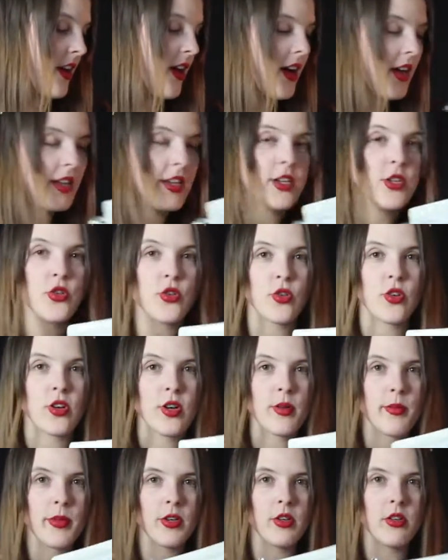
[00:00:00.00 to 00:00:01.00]
An
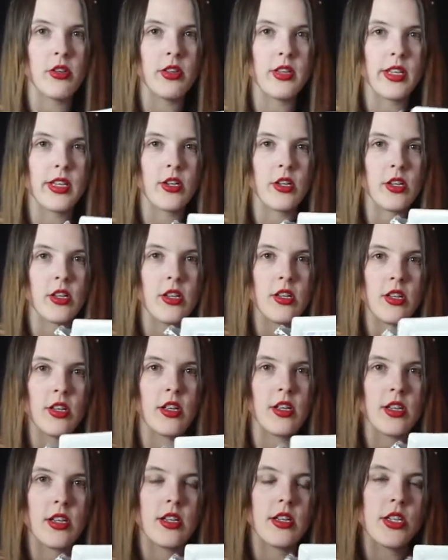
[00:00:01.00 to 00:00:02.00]
adorable little
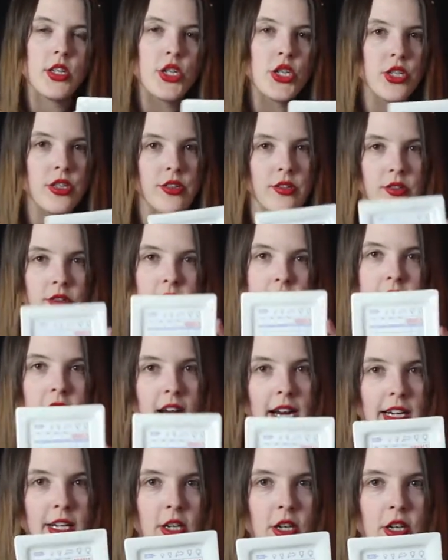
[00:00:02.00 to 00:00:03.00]

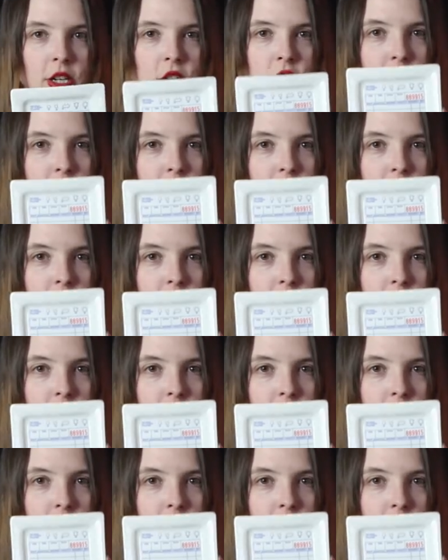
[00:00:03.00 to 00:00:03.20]
diner